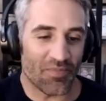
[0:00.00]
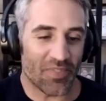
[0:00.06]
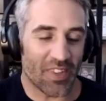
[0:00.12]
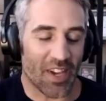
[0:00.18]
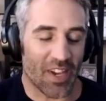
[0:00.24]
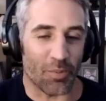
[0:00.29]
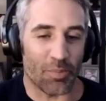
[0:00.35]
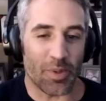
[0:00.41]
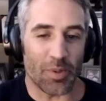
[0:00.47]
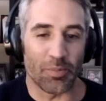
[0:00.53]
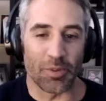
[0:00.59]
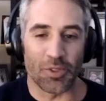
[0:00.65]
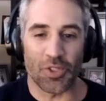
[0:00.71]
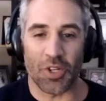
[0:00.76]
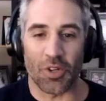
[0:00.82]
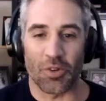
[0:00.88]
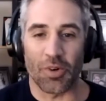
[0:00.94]
how people
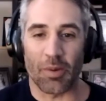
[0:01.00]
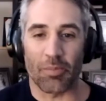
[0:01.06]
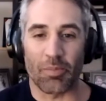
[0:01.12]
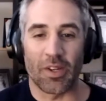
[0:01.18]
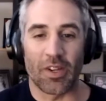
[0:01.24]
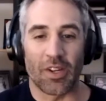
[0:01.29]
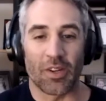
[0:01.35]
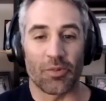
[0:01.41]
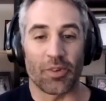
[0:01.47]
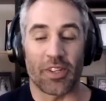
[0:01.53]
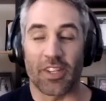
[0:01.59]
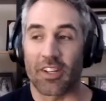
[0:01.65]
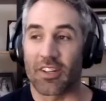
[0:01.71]
show up when they're